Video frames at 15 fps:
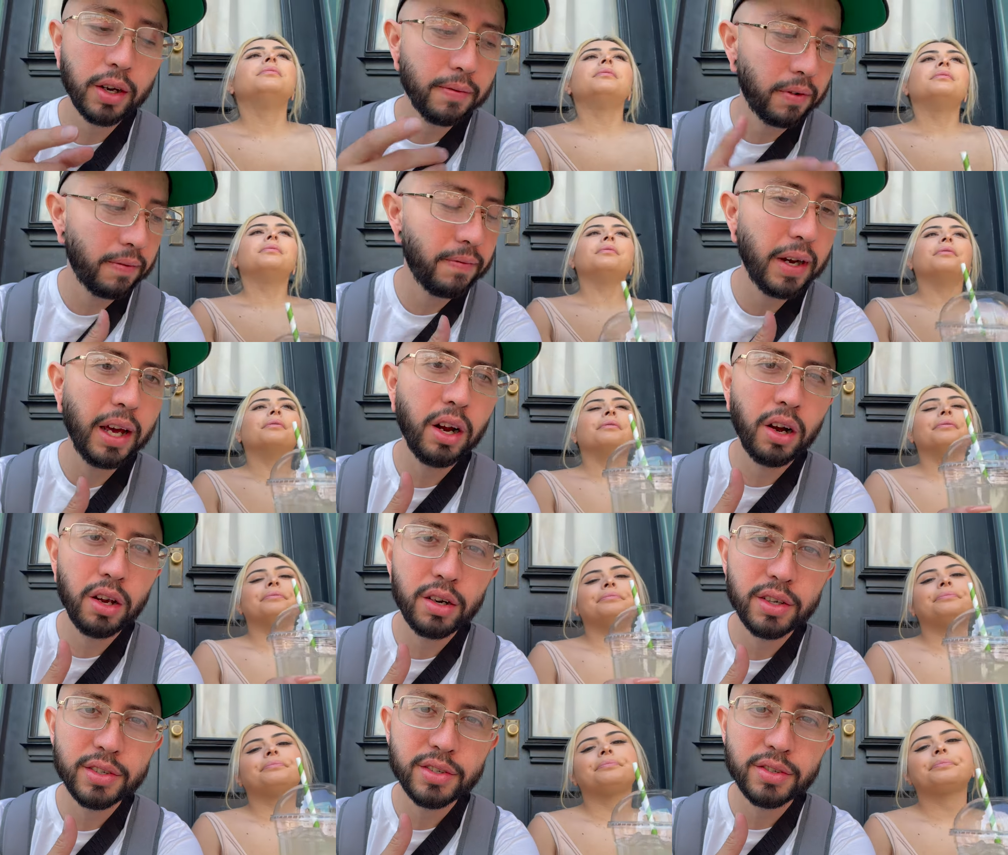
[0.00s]
Speaker 1: for
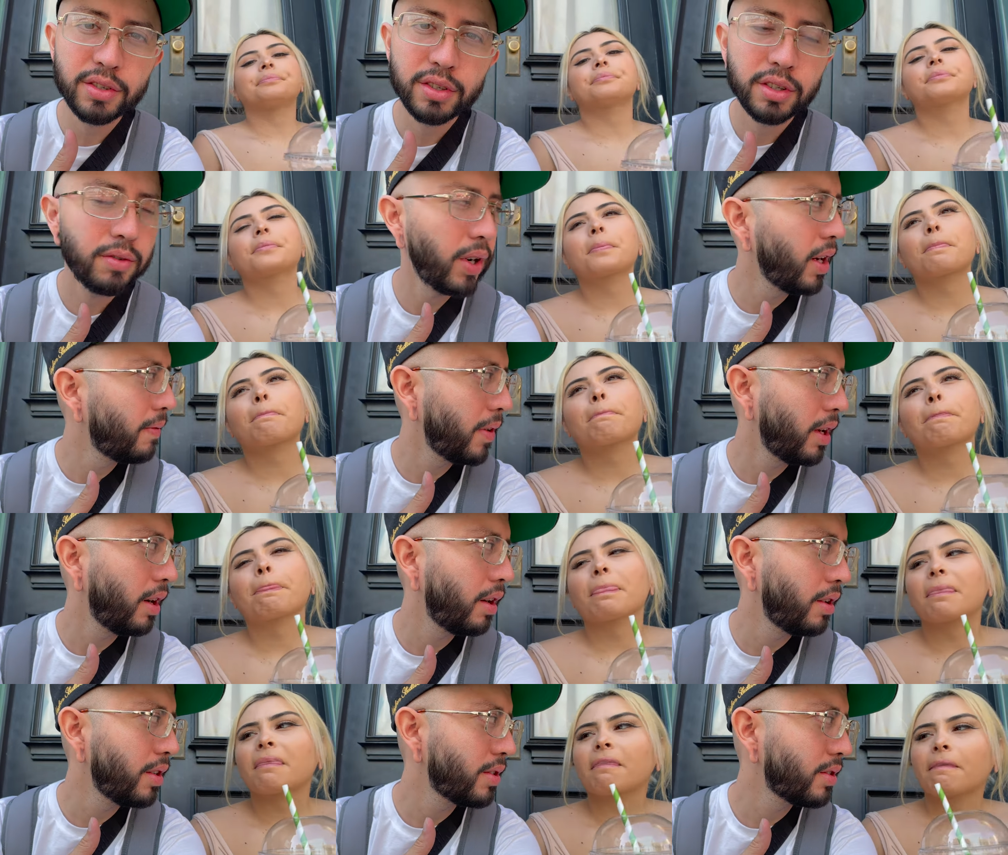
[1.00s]
$5, right?
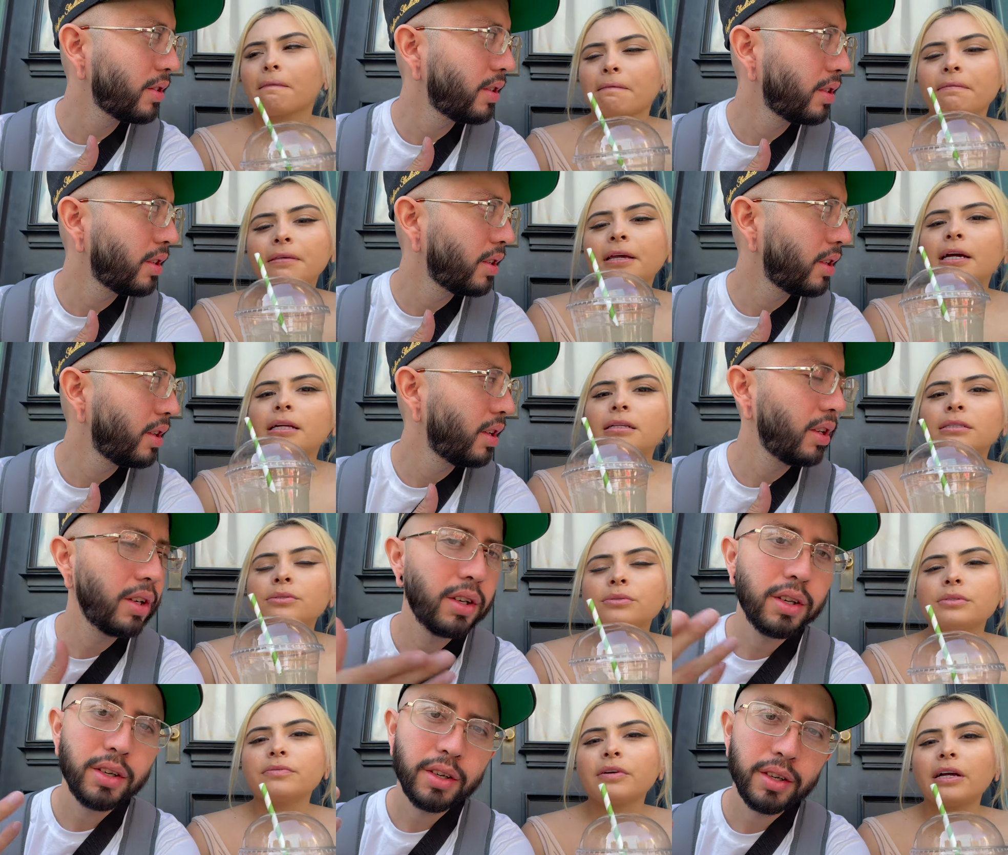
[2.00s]
$5?
Speaker 2: Yeah, this
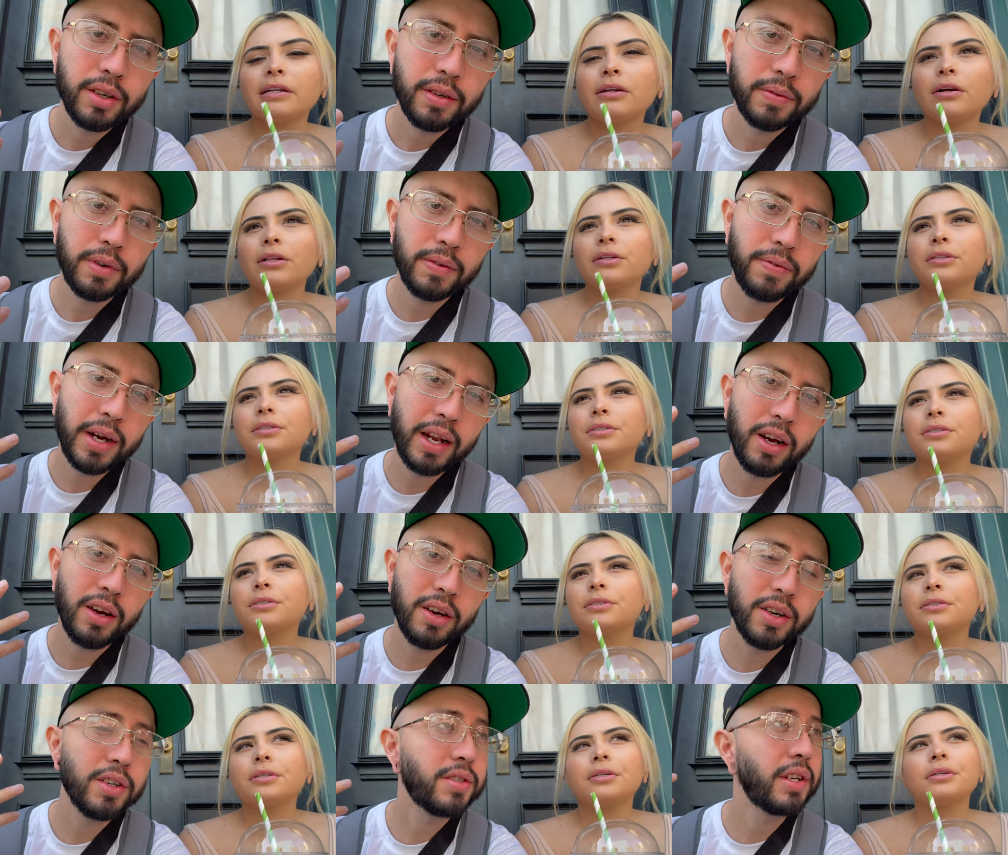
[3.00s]
was $5. For
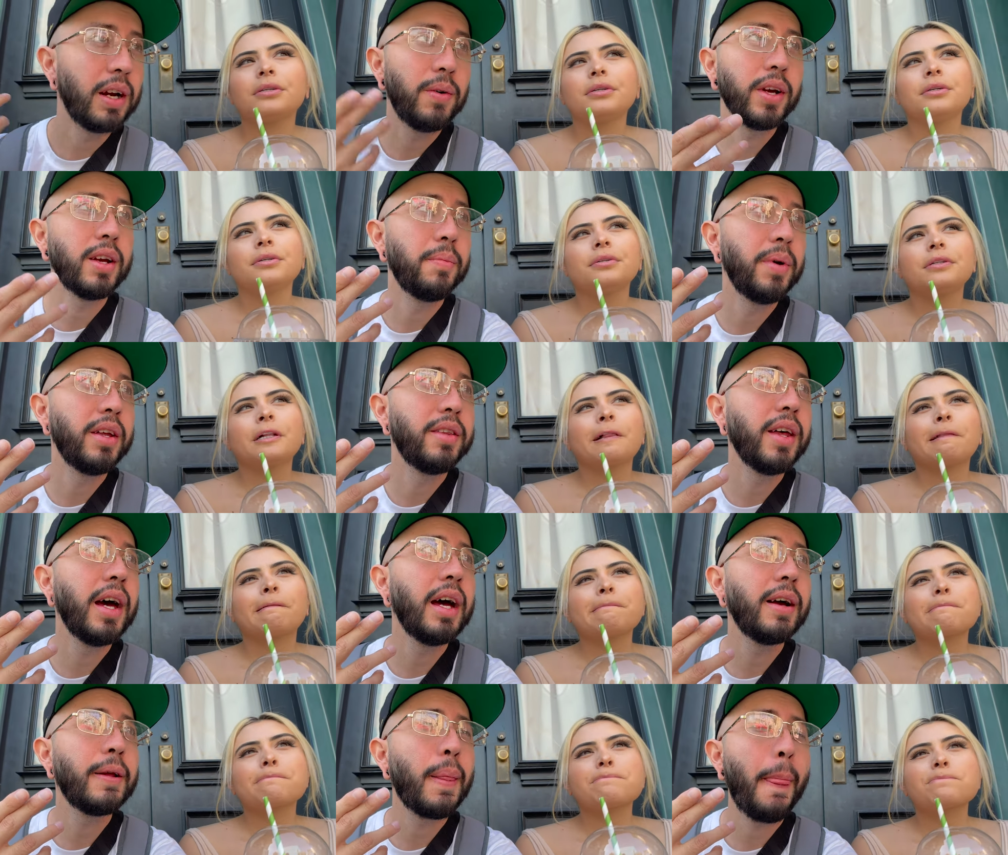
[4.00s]
Speaker 1: $5, I recommend
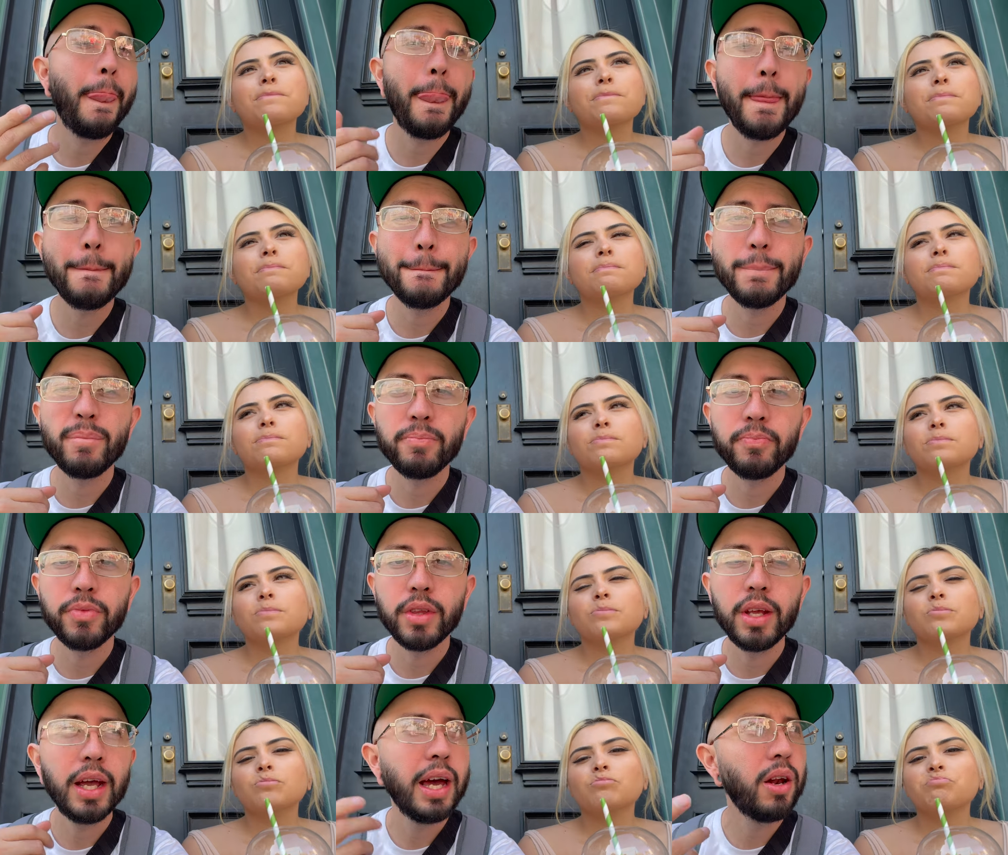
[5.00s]
that.
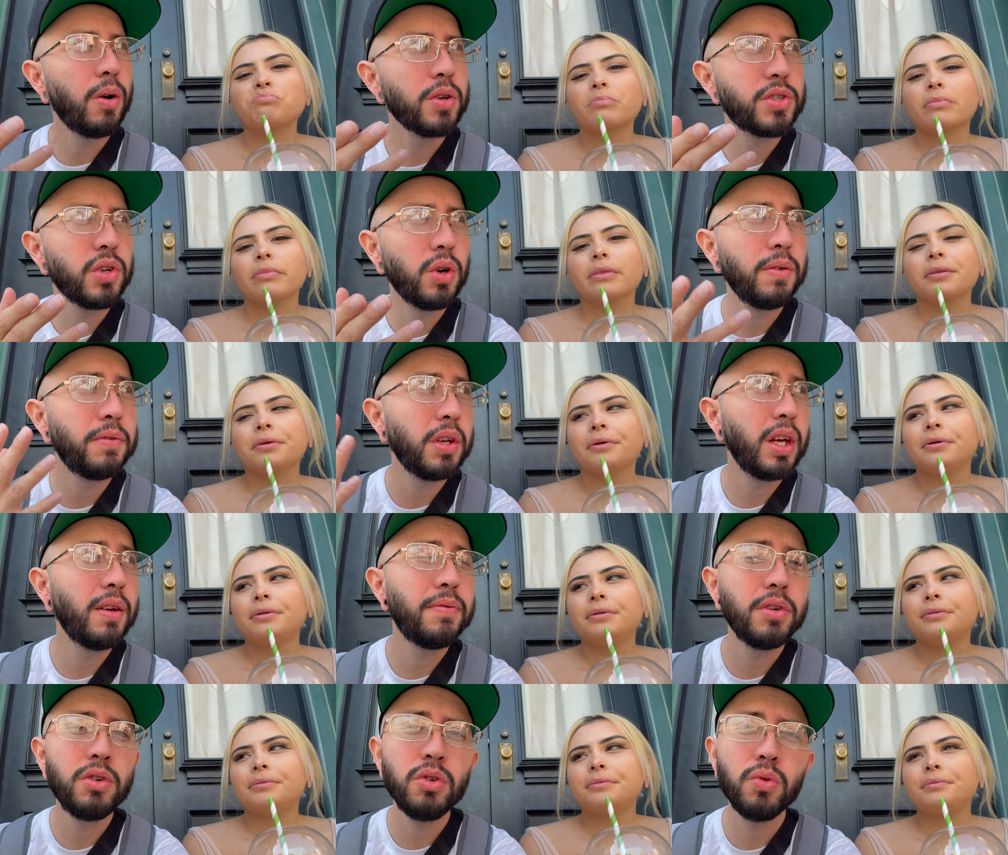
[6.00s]
And also, if,
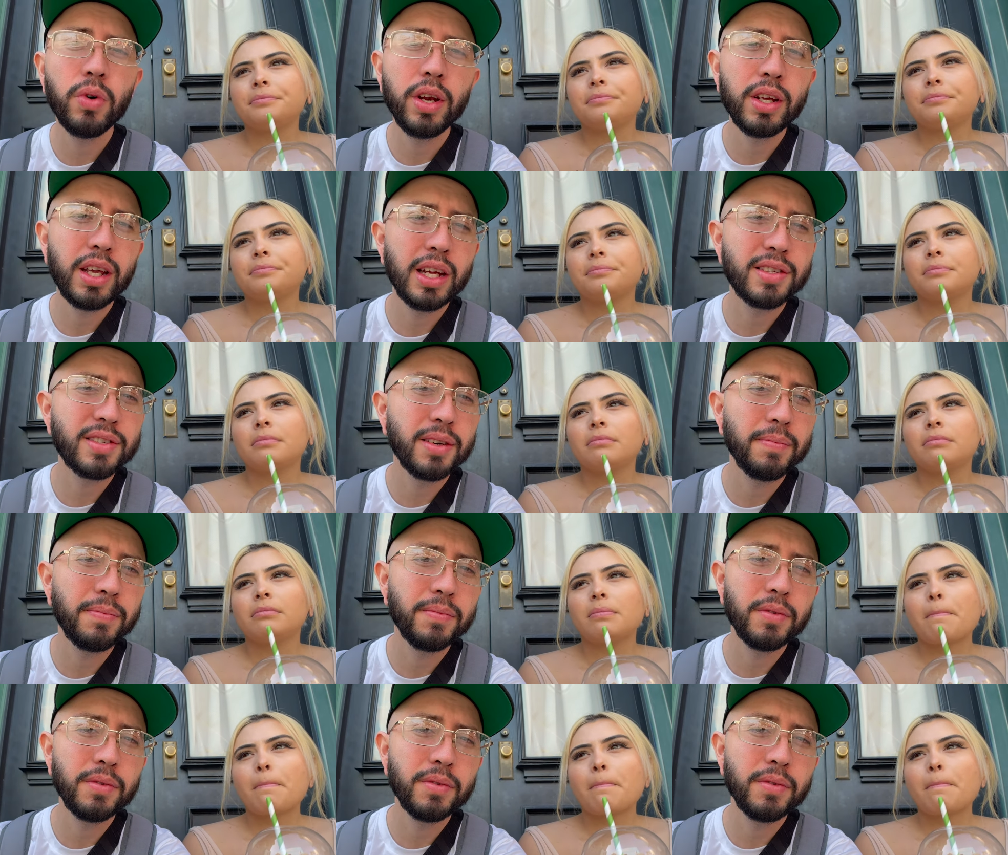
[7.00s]
if you do want to get some